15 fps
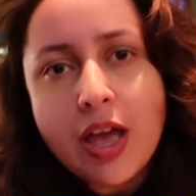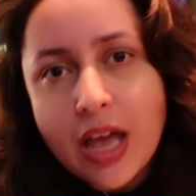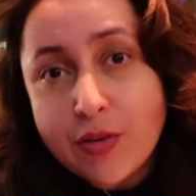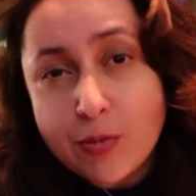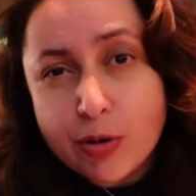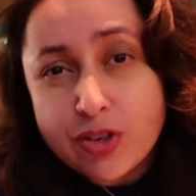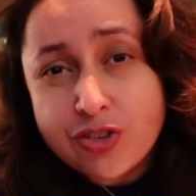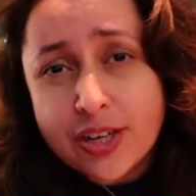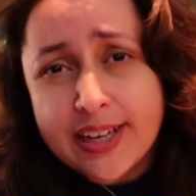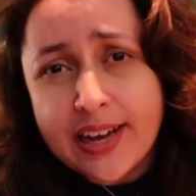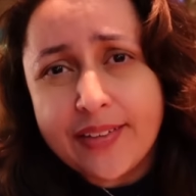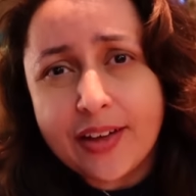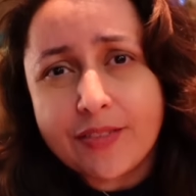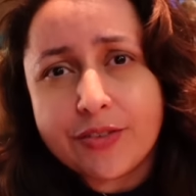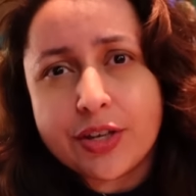If you want to check
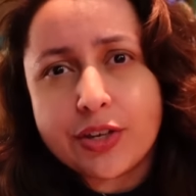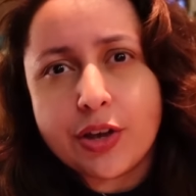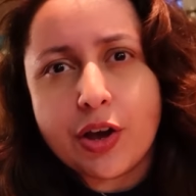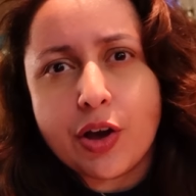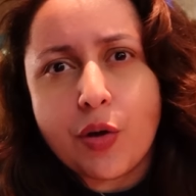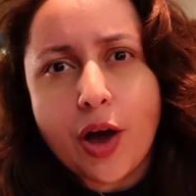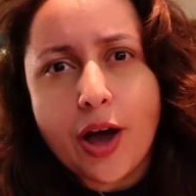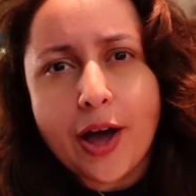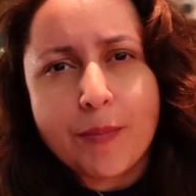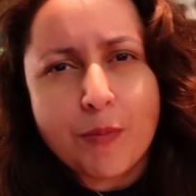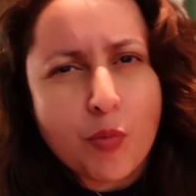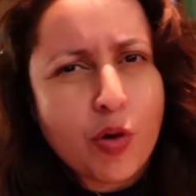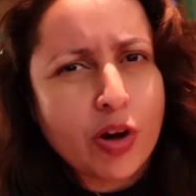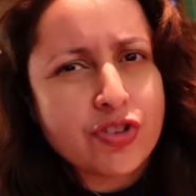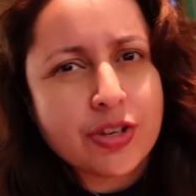out that video,
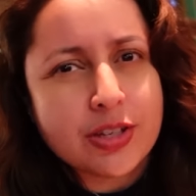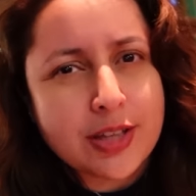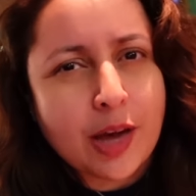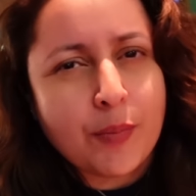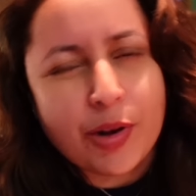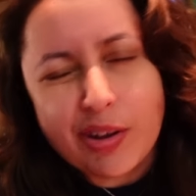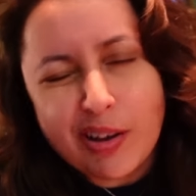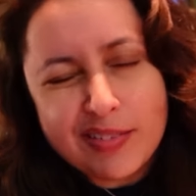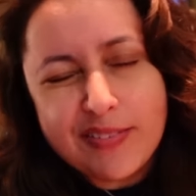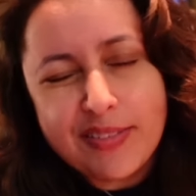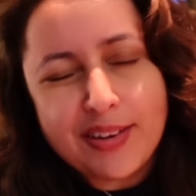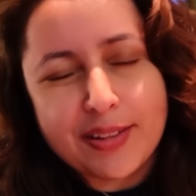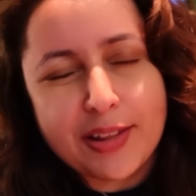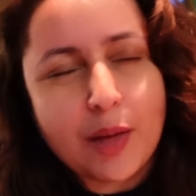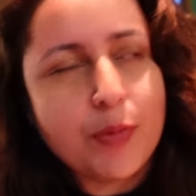um, watch it down below. I'll leave
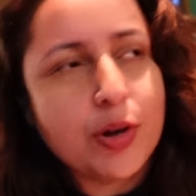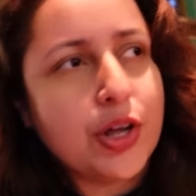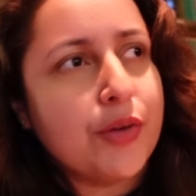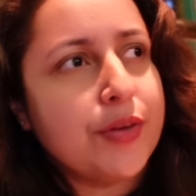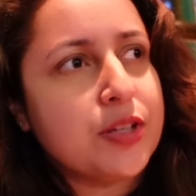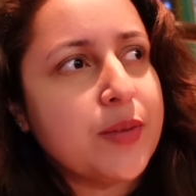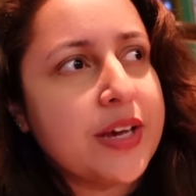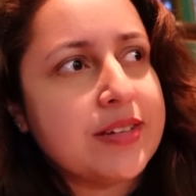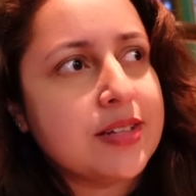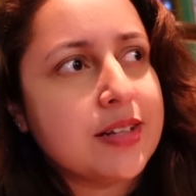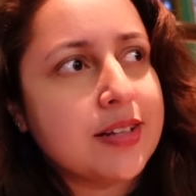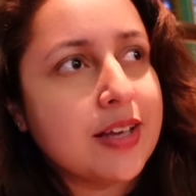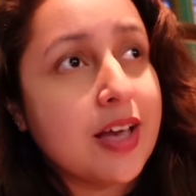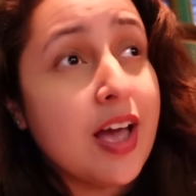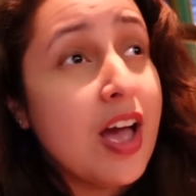the link down below. It's
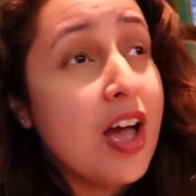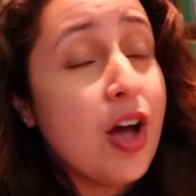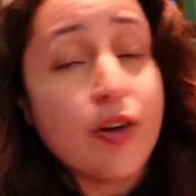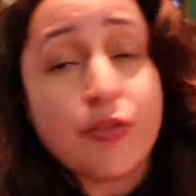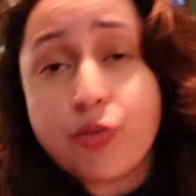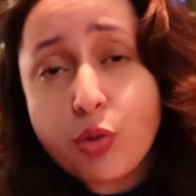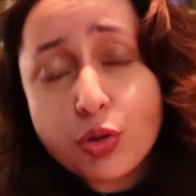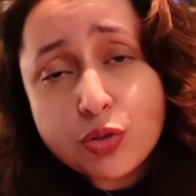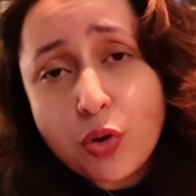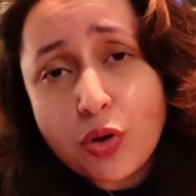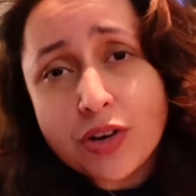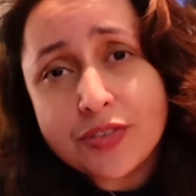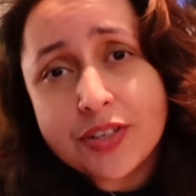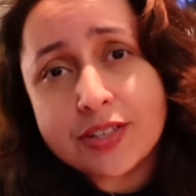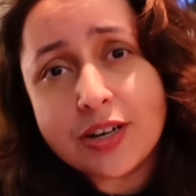basically a full
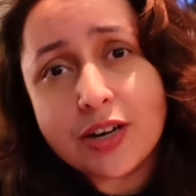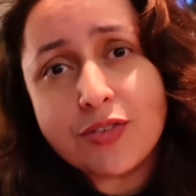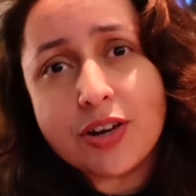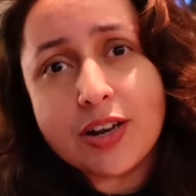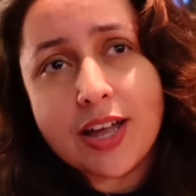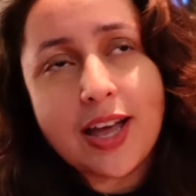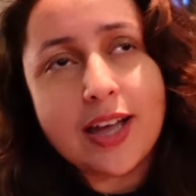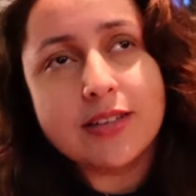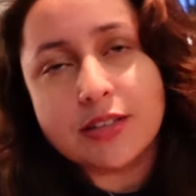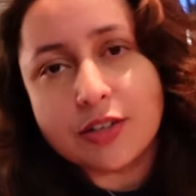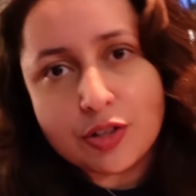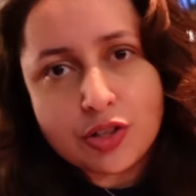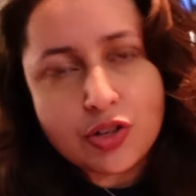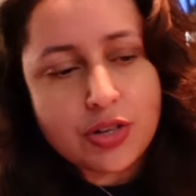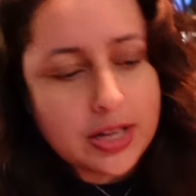tour of Discoveryland,
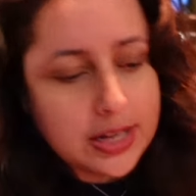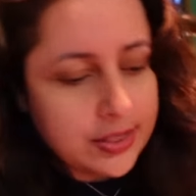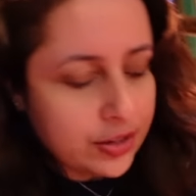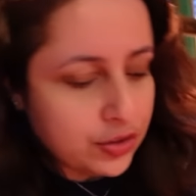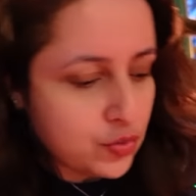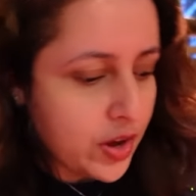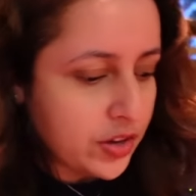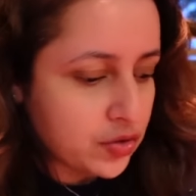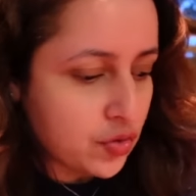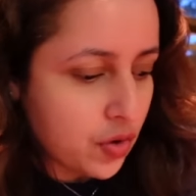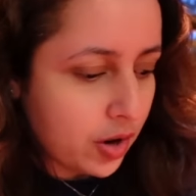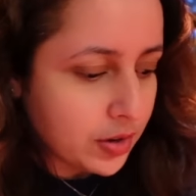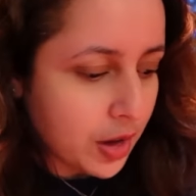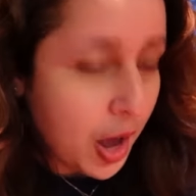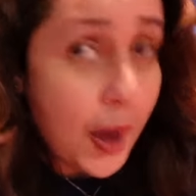including this
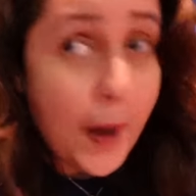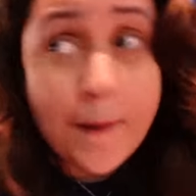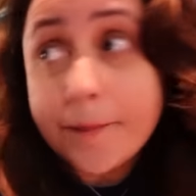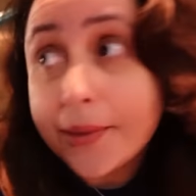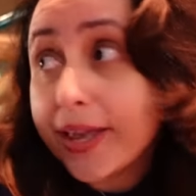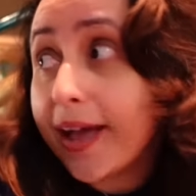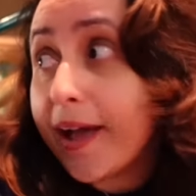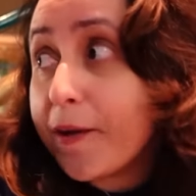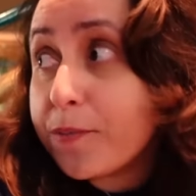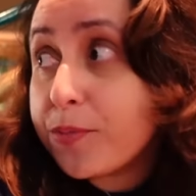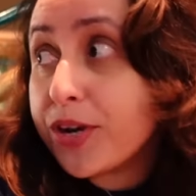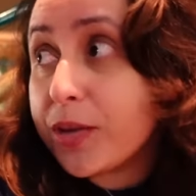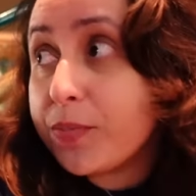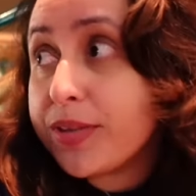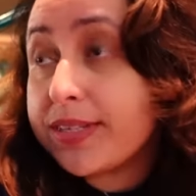restaurant but yeah,
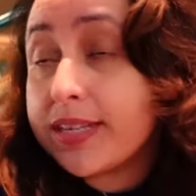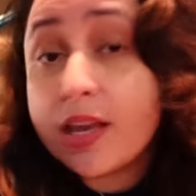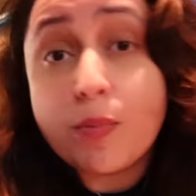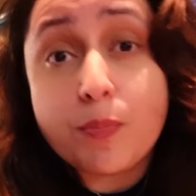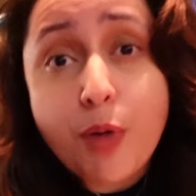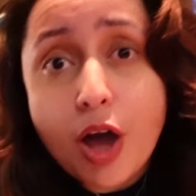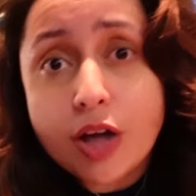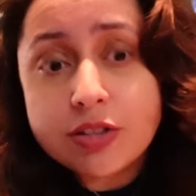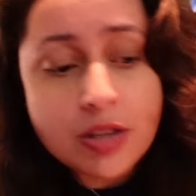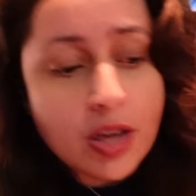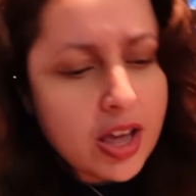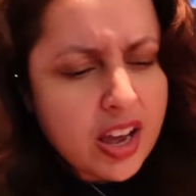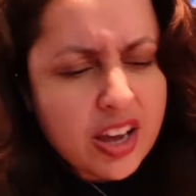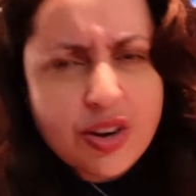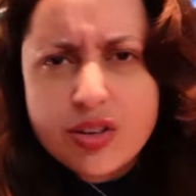pretty busy, but
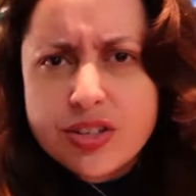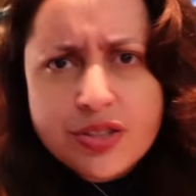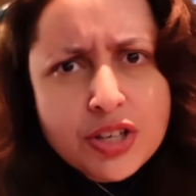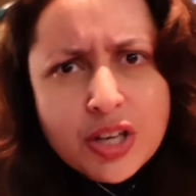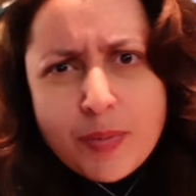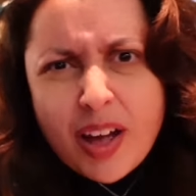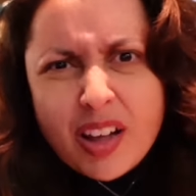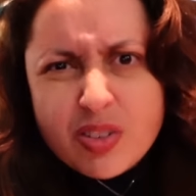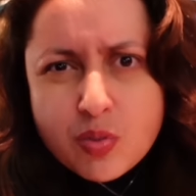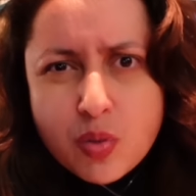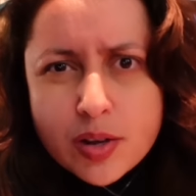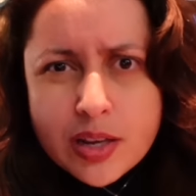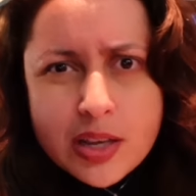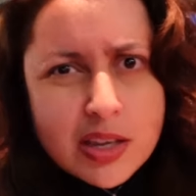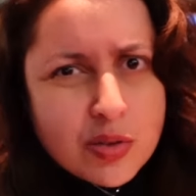it only took about
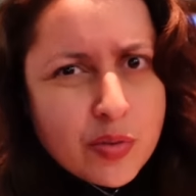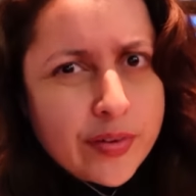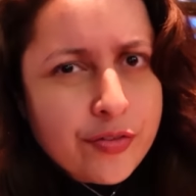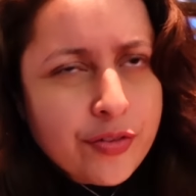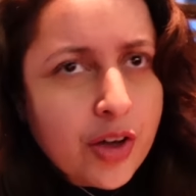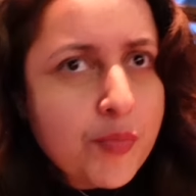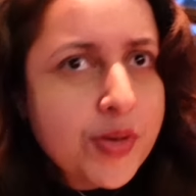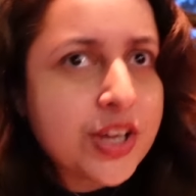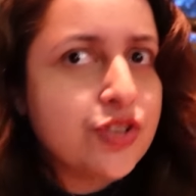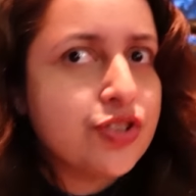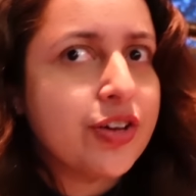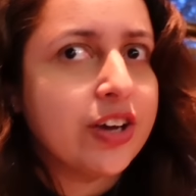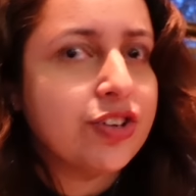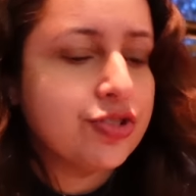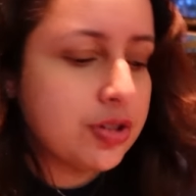20, 25 minutes
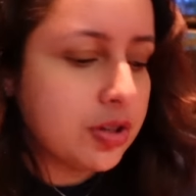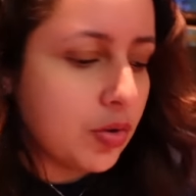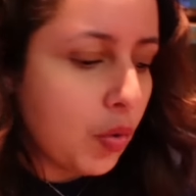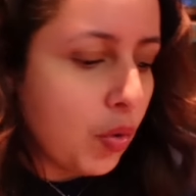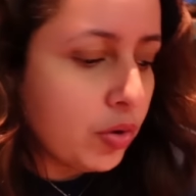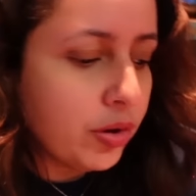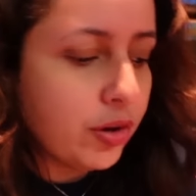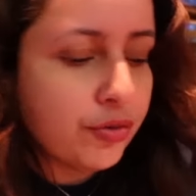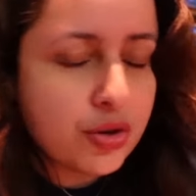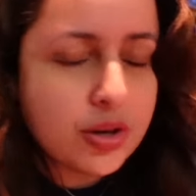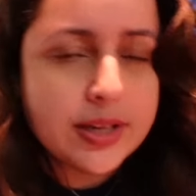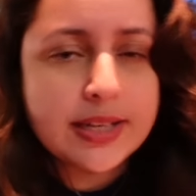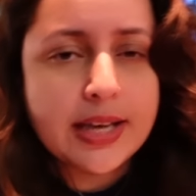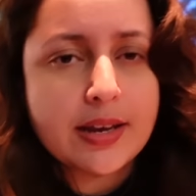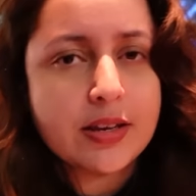to actually order the food
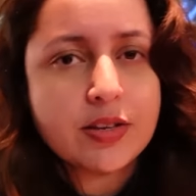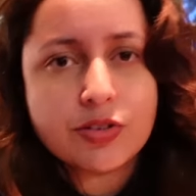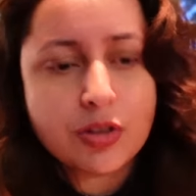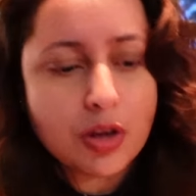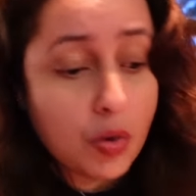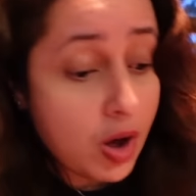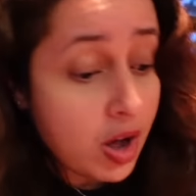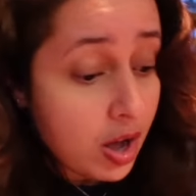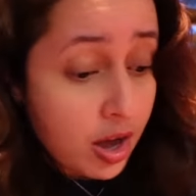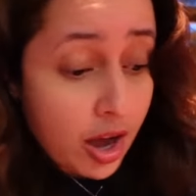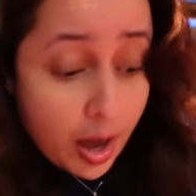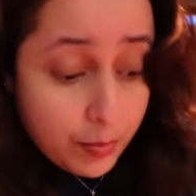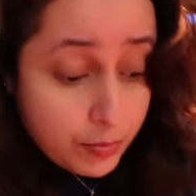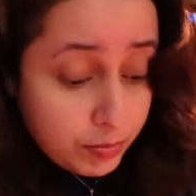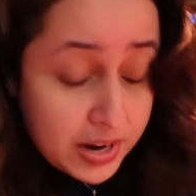and get it. So
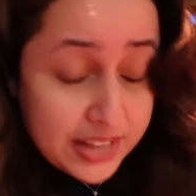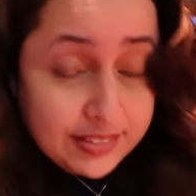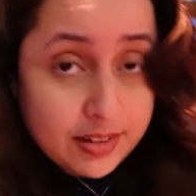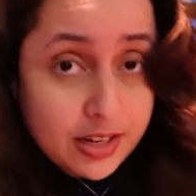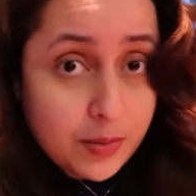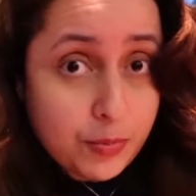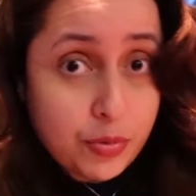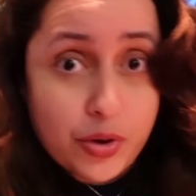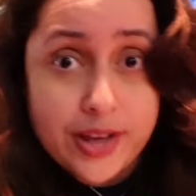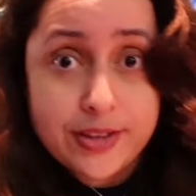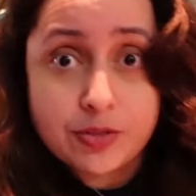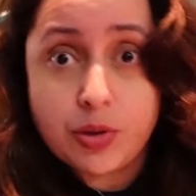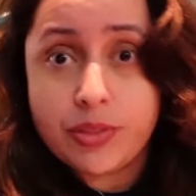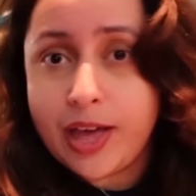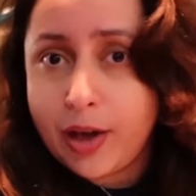I'm pleasantly
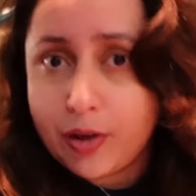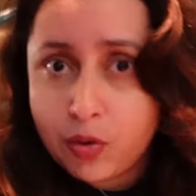impressed with how